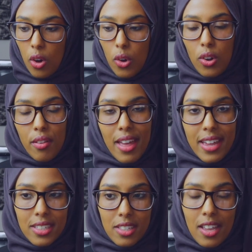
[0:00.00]
All of
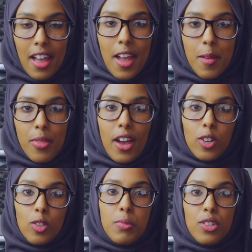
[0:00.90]
that is time that I
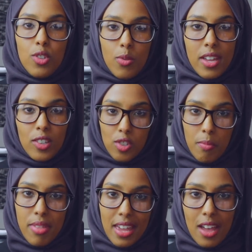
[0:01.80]
could be doing
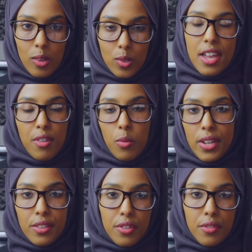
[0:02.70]
something else. If I'm
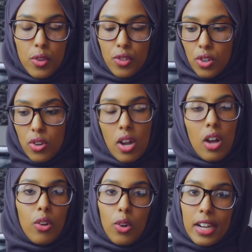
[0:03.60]
waiting for the food to cook,
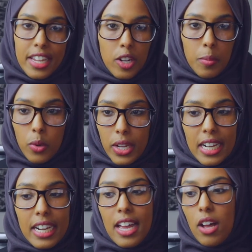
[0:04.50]
I'll clean up
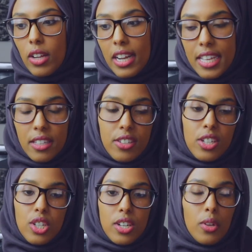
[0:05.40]
quickly, I'll clear the
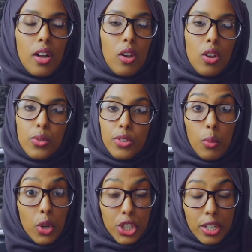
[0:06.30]
dishes, I'll load the
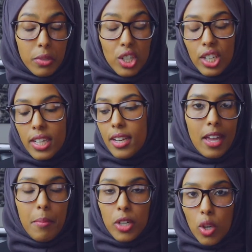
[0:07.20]
washing machine,
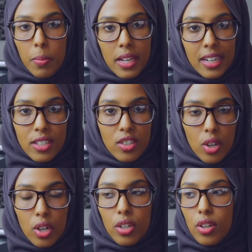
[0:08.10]
get my shopping list
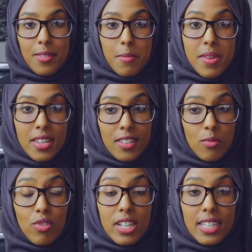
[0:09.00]
done. It may
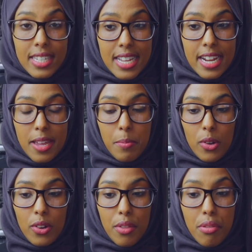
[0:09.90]
seem really silly,
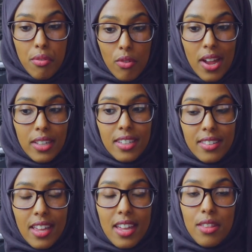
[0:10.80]
but throughout the
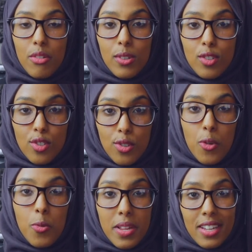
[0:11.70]
day, there are
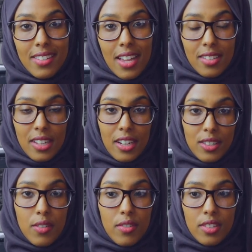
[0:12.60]
so many tasks and
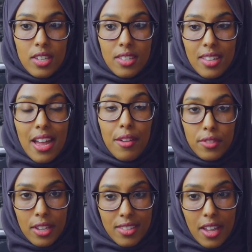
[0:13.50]
activities that have
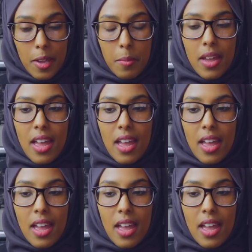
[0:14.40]
dead time.